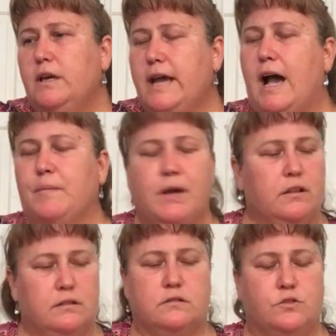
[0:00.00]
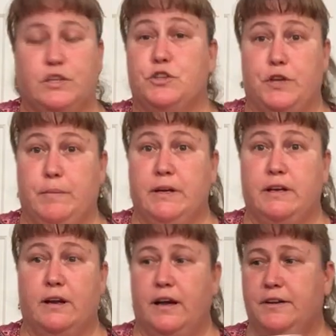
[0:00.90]
Yeah, I'm not going to
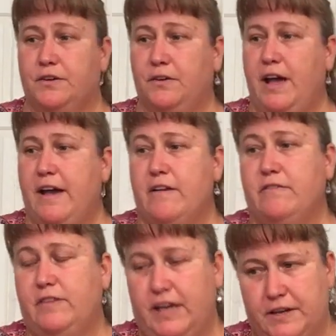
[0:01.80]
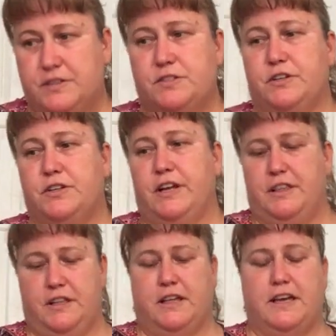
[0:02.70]
treatment. I don't have cancer or
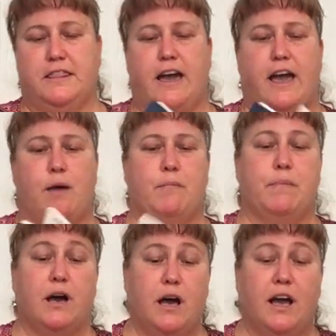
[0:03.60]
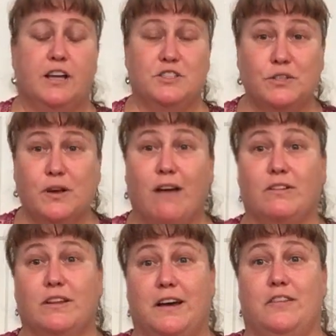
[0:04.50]
anything like that, but I do have
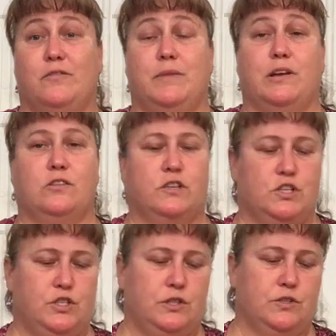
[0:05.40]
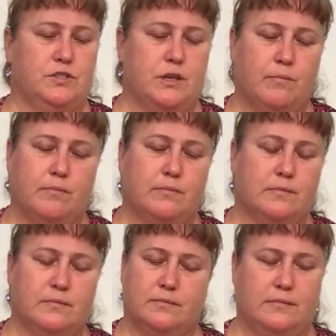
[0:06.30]
a lot of medical issues. Some,
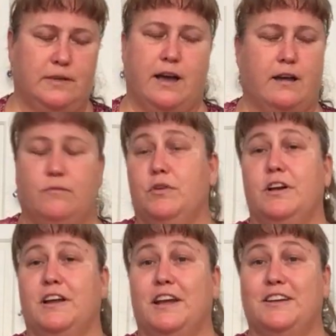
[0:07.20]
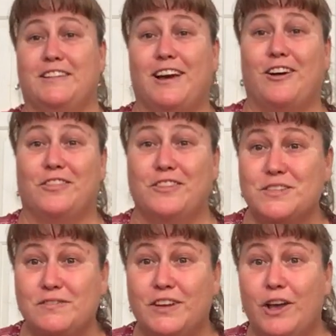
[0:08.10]
yeah, we're not gonna get into that on
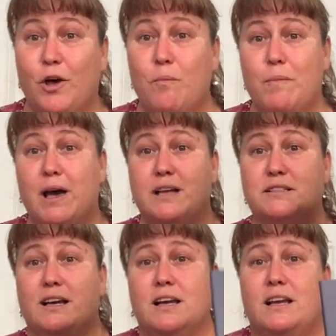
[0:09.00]
this video, but